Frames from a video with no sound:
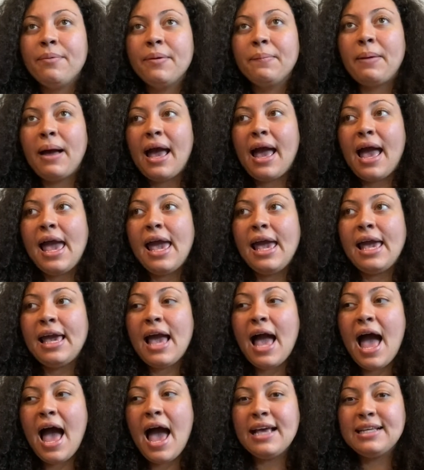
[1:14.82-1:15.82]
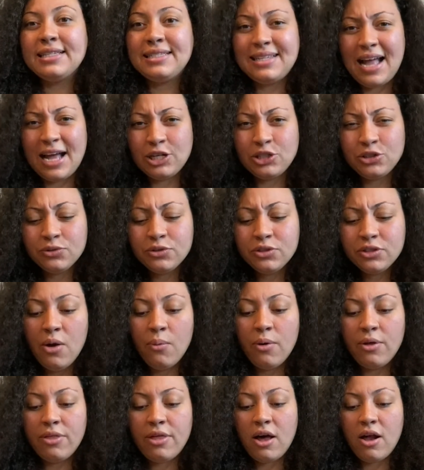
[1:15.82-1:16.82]
my eyes natural
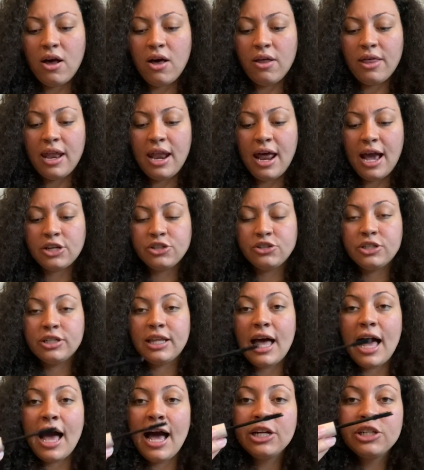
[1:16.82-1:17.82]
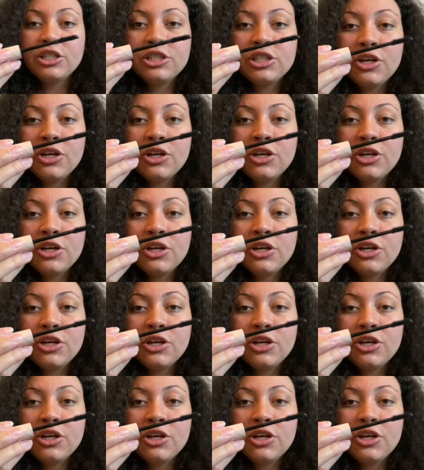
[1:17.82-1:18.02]
without all that extra lash.